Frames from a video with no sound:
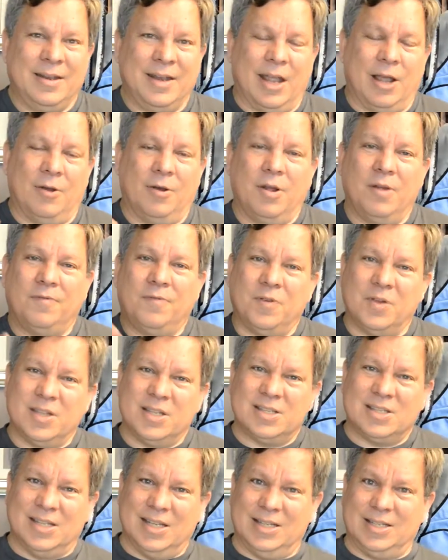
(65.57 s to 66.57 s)
Now, for
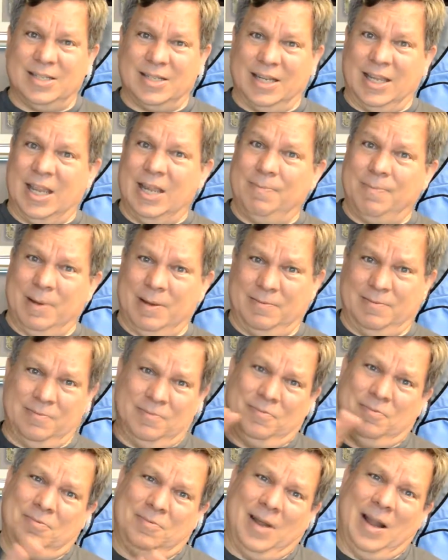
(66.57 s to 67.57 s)
this list to keep it
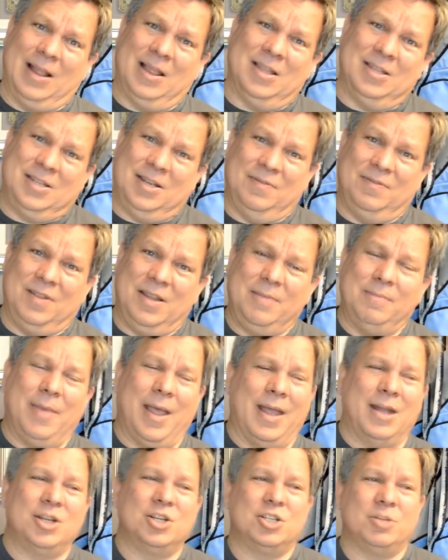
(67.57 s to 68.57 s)
relatively
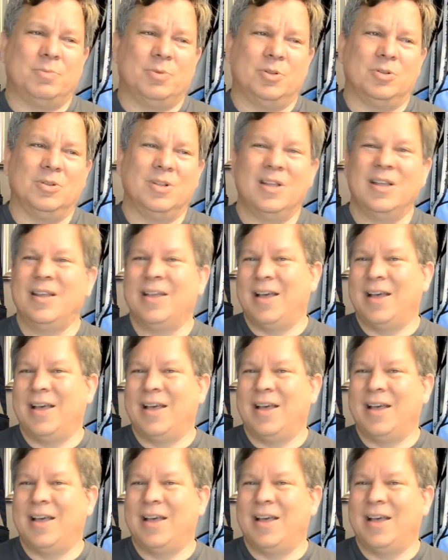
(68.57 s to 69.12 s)
manageable,